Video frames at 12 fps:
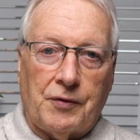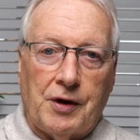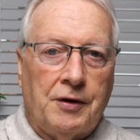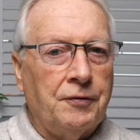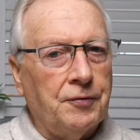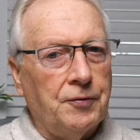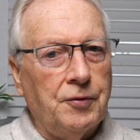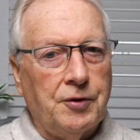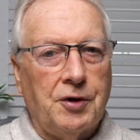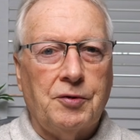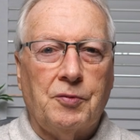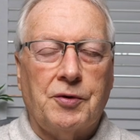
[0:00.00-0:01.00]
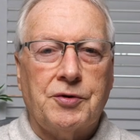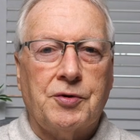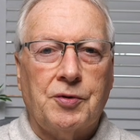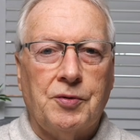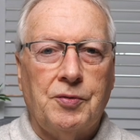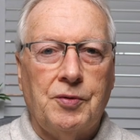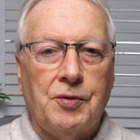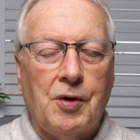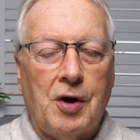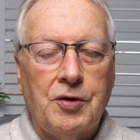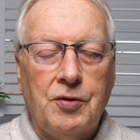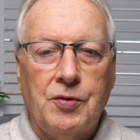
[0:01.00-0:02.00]
if you didn't want to
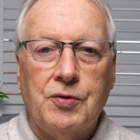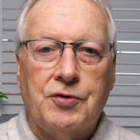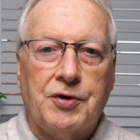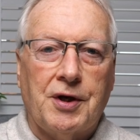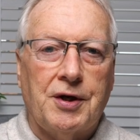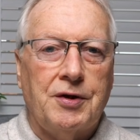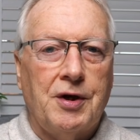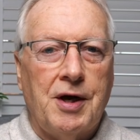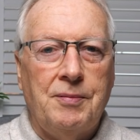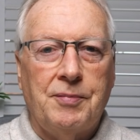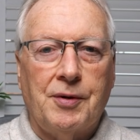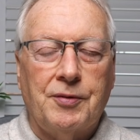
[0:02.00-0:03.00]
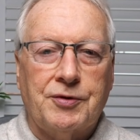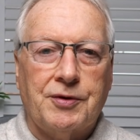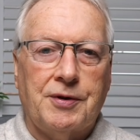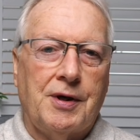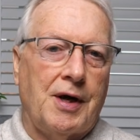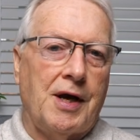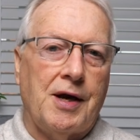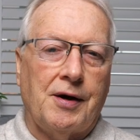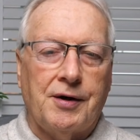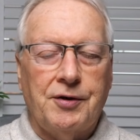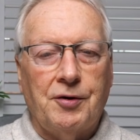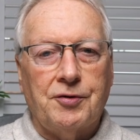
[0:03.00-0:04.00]
use that inbuilt
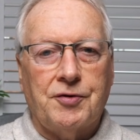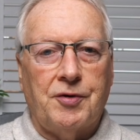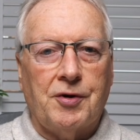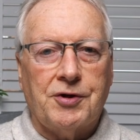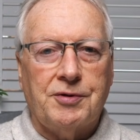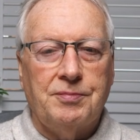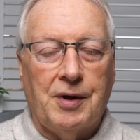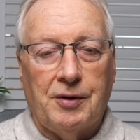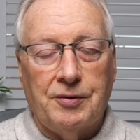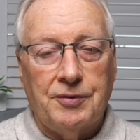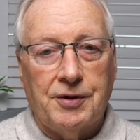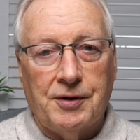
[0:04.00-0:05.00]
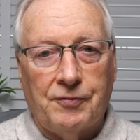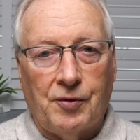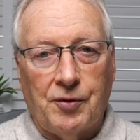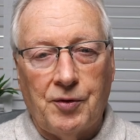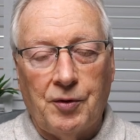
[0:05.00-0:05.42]
AI noise reduction mode for